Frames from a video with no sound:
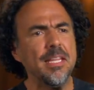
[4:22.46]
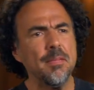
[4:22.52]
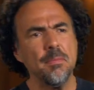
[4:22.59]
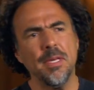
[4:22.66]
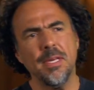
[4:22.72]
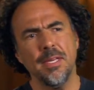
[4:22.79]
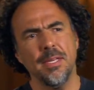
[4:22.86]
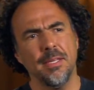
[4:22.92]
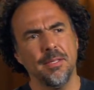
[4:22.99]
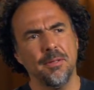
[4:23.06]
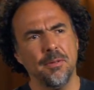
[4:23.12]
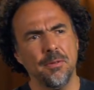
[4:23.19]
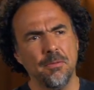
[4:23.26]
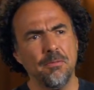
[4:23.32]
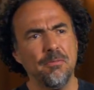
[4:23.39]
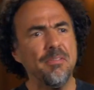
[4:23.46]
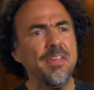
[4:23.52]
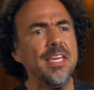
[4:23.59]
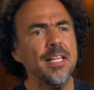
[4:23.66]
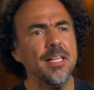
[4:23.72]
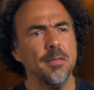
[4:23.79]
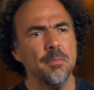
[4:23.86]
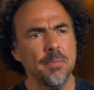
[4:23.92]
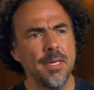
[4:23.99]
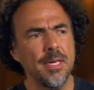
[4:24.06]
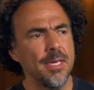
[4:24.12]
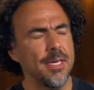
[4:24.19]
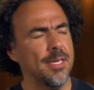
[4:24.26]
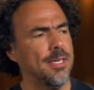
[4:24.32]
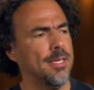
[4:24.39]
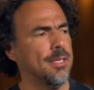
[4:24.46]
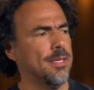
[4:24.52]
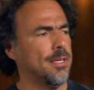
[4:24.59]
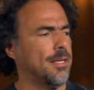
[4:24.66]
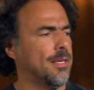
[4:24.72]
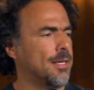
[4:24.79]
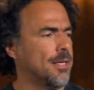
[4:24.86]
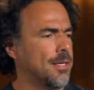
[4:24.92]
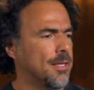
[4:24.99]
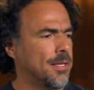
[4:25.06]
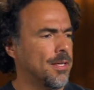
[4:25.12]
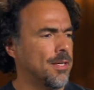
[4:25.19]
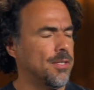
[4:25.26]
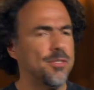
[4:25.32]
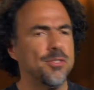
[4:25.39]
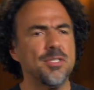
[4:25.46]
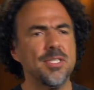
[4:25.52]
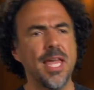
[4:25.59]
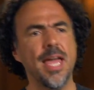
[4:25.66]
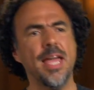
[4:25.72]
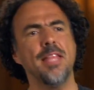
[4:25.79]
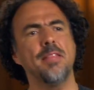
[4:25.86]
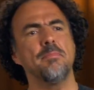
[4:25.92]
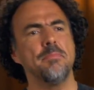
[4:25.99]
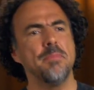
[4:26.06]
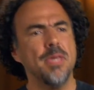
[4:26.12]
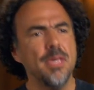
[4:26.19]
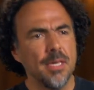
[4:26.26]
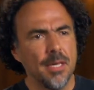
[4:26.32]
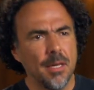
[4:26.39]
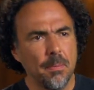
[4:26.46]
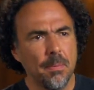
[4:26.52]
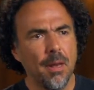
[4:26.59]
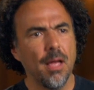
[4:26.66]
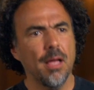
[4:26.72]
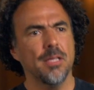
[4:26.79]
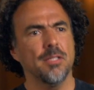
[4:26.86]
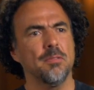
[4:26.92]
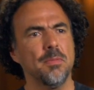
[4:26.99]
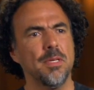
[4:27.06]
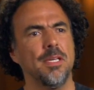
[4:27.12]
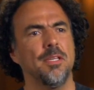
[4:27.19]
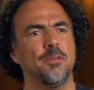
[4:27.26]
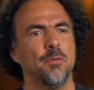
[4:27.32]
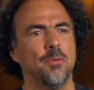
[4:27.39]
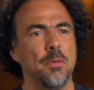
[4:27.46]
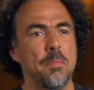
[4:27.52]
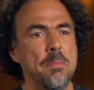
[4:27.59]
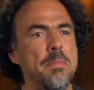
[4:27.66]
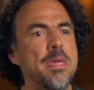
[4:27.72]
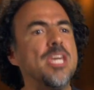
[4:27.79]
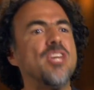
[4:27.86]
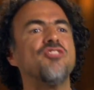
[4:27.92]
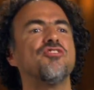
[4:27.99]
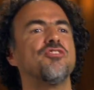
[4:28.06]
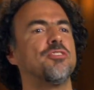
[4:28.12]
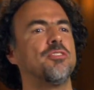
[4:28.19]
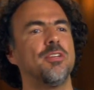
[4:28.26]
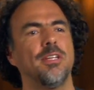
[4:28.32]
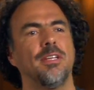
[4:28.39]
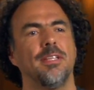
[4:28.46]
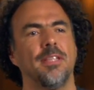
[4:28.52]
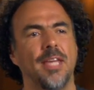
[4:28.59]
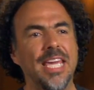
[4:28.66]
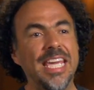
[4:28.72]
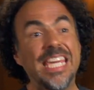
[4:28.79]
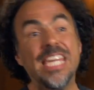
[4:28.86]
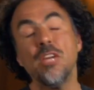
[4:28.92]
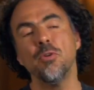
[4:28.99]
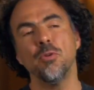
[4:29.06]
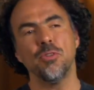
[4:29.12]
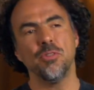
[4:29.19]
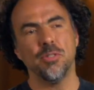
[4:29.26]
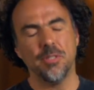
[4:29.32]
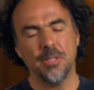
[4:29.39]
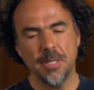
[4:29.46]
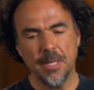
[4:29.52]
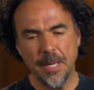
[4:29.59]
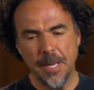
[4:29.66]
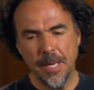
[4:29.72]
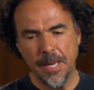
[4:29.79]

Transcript: me, you know, feel me, understand me, applause me. So the me journey, the ego journey.